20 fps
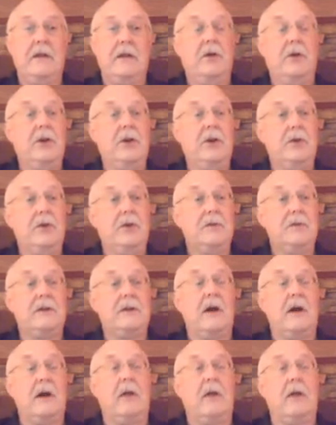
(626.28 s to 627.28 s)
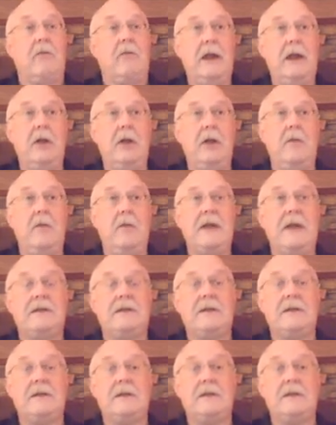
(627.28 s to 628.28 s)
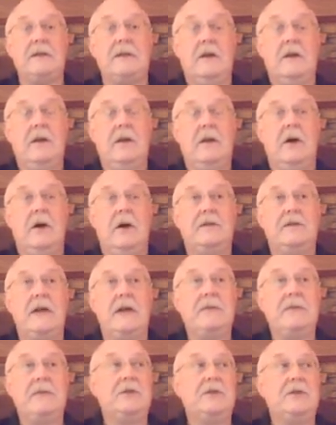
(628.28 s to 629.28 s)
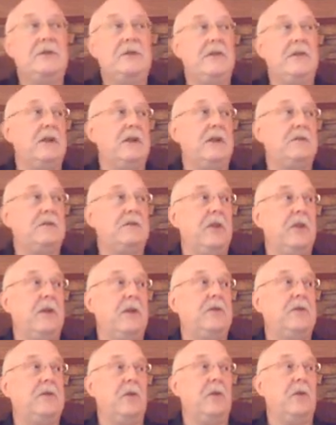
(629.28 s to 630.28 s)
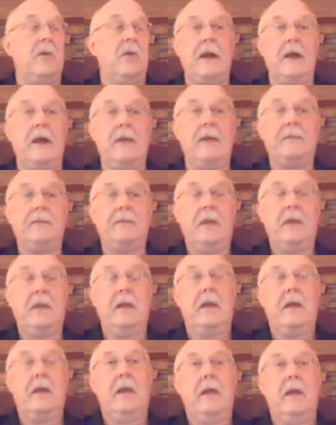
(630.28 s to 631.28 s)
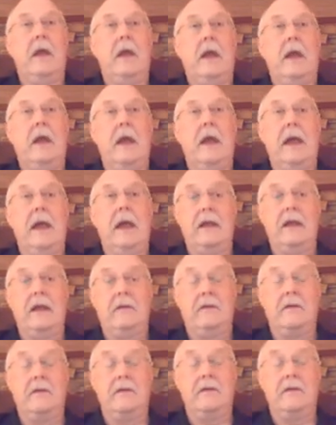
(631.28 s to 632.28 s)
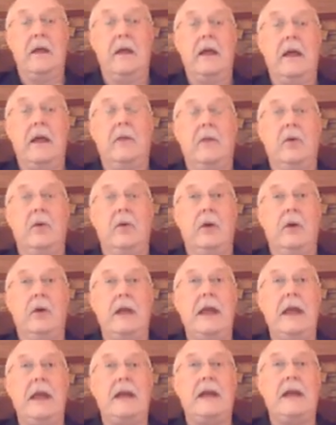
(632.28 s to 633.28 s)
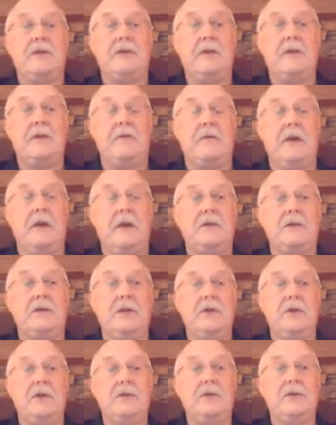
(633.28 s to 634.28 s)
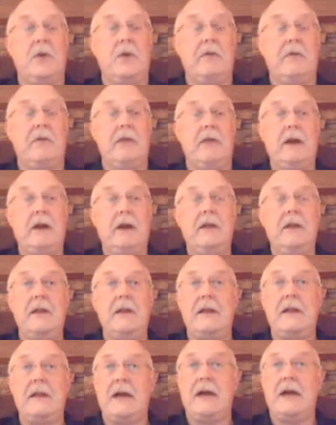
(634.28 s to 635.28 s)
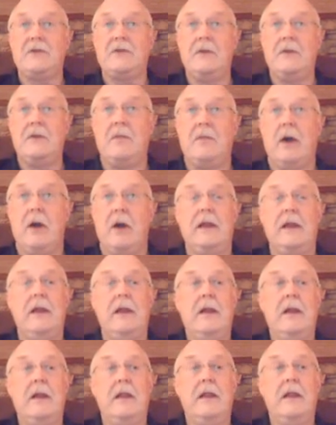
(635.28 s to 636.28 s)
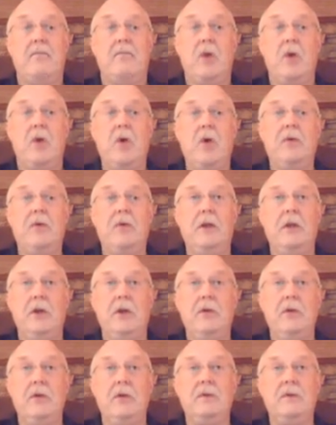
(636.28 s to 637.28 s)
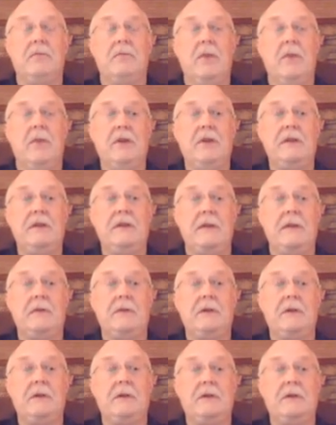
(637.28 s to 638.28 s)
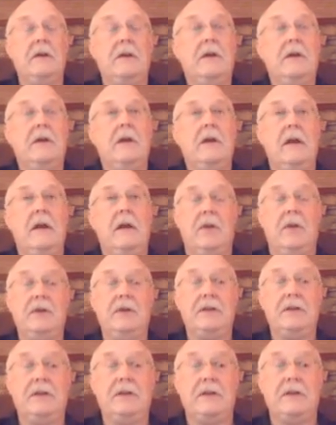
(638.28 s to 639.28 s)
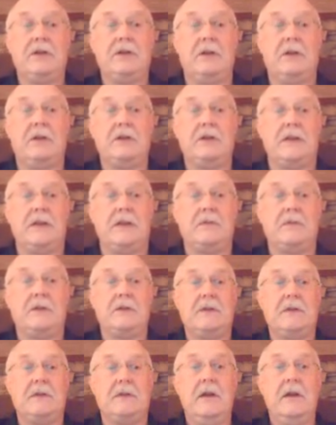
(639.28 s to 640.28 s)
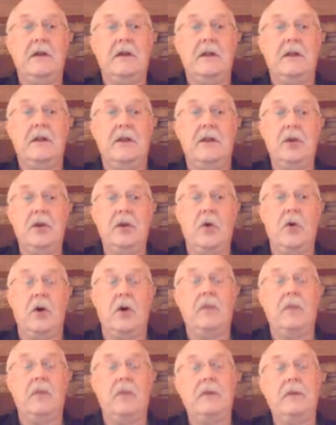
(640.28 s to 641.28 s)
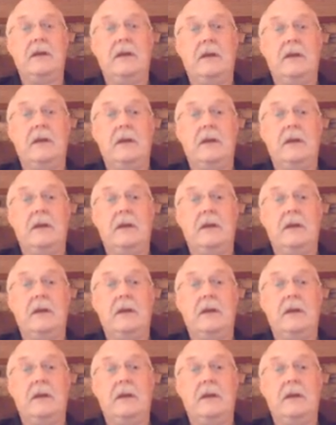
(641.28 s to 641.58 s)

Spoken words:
that are used on a regular basis on type certificates for the offshore market, and we're looking at certificates used quite regularly in the downstream market that both use multi-temperature and multi-sectional assessments. The new norm